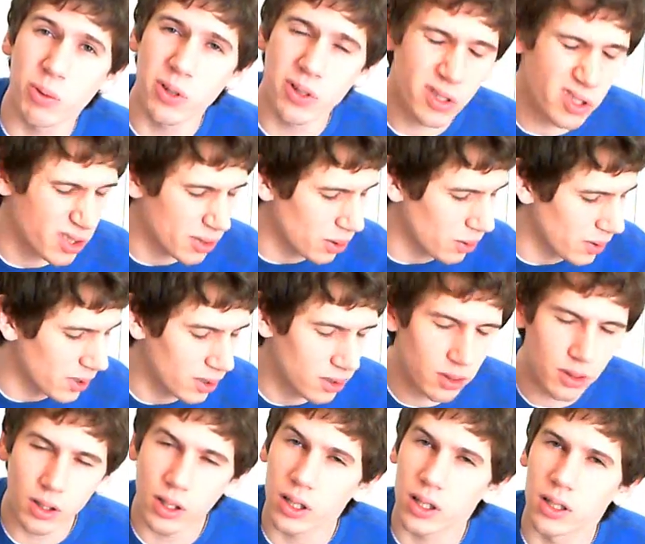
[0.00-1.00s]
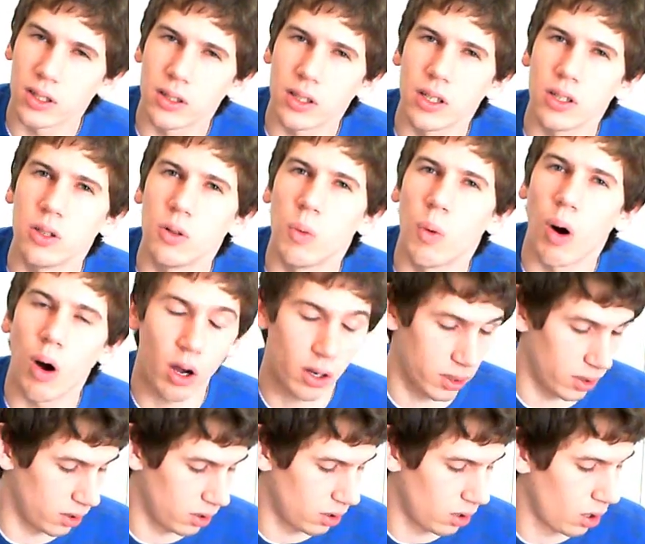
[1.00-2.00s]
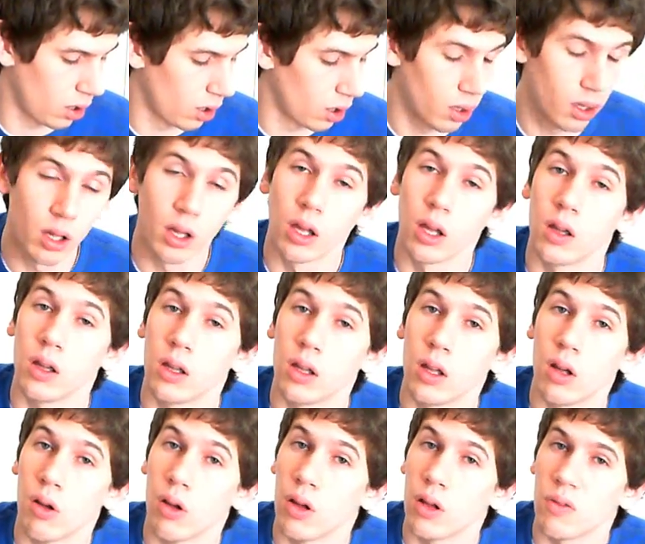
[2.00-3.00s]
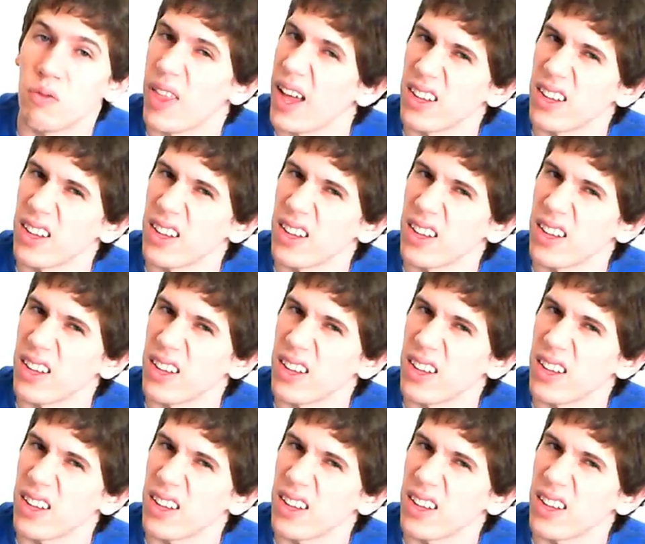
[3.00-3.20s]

we're just going to continue walking.